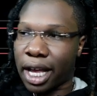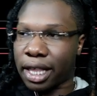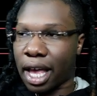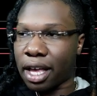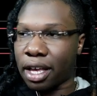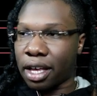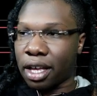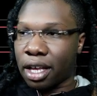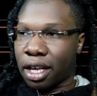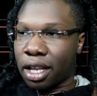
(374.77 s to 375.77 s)
So look at that.
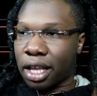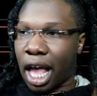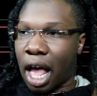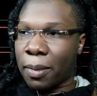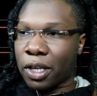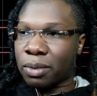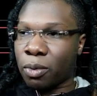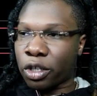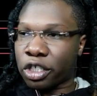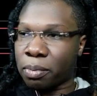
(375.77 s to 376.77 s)
Look at how
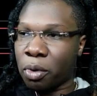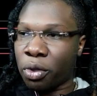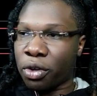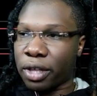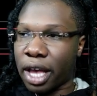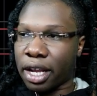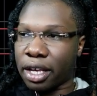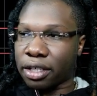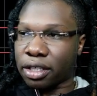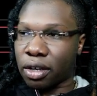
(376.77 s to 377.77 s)
much more smoother
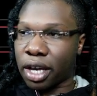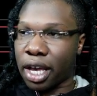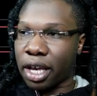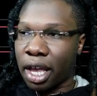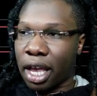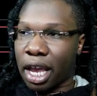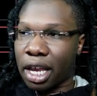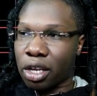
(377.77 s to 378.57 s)
that is, okay?